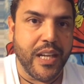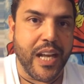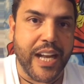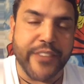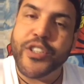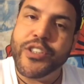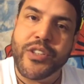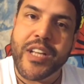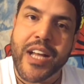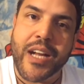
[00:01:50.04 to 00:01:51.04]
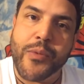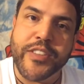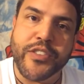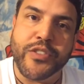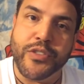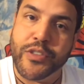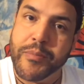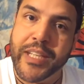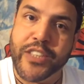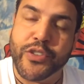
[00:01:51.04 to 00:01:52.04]
And after you do that, I want you to
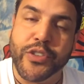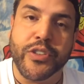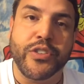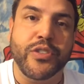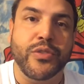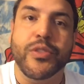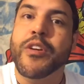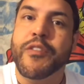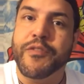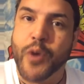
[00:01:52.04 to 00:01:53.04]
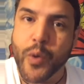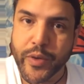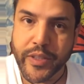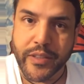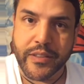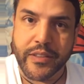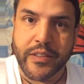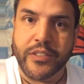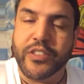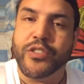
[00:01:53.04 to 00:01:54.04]
make sure to forward,
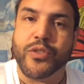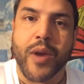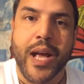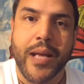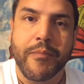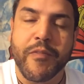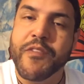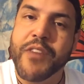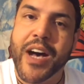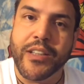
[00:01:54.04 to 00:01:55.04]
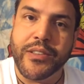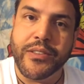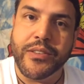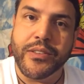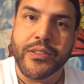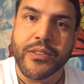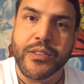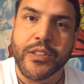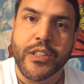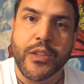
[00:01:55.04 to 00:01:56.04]
subscribe, follow,
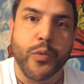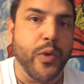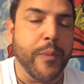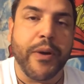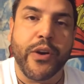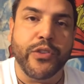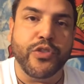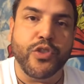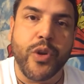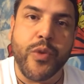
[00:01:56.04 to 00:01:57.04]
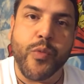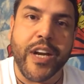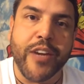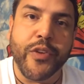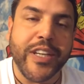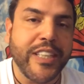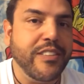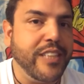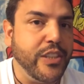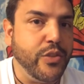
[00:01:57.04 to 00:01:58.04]
repost, doing whatever it
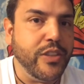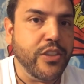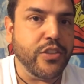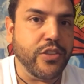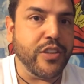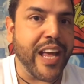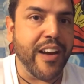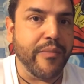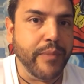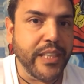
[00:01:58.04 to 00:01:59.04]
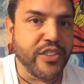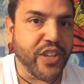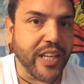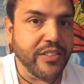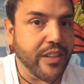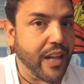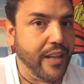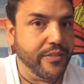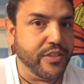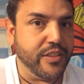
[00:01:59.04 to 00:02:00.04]
is that you need to do to help me change the
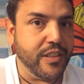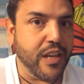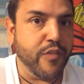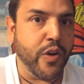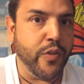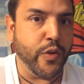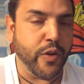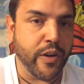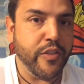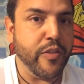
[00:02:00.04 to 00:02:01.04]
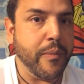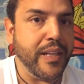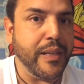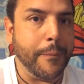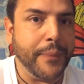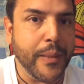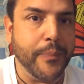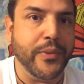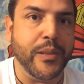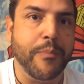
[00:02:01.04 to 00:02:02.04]
lives of over 100 million
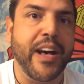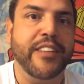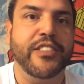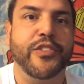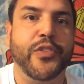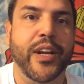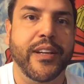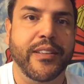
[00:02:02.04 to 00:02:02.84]
people in a positive way.